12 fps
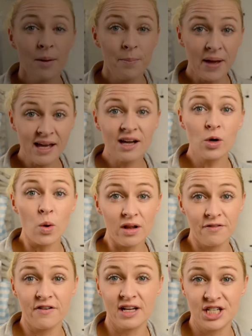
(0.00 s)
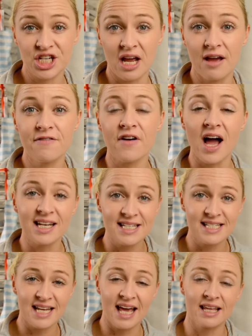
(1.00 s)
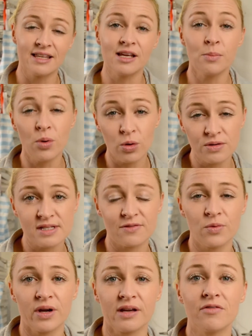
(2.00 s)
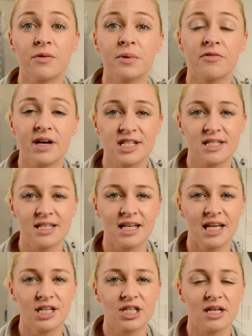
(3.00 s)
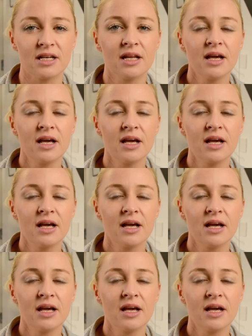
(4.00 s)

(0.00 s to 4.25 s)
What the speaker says: Being a qualified chef, I understand the importance of working from a registered kitchen.